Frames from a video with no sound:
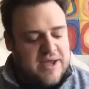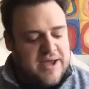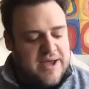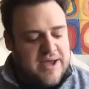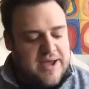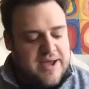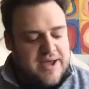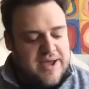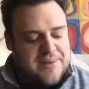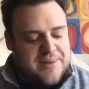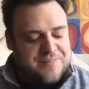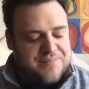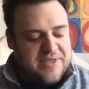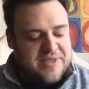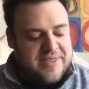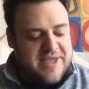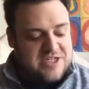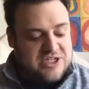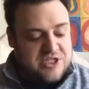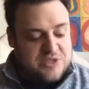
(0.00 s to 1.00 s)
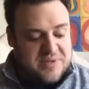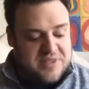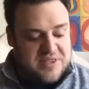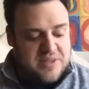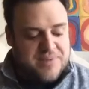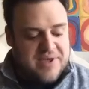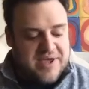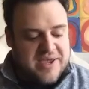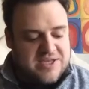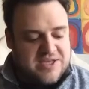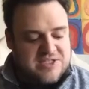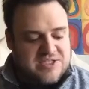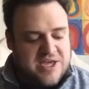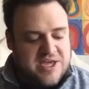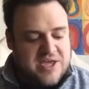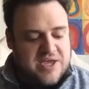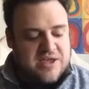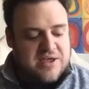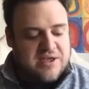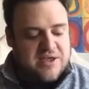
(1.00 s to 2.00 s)
And that's just been the biggest
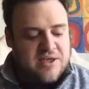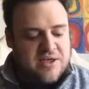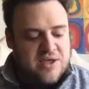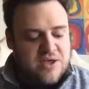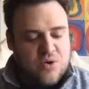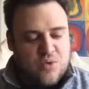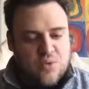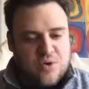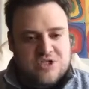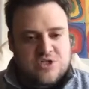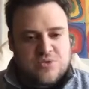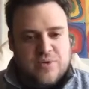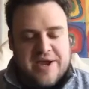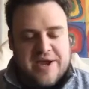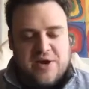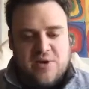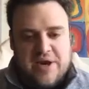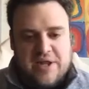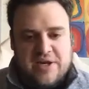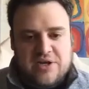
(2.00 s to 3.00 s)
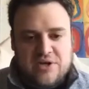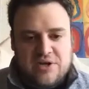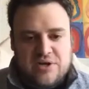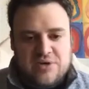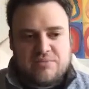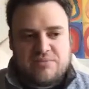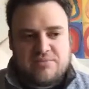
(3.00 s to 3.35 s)
thing, which is why I don't want to do,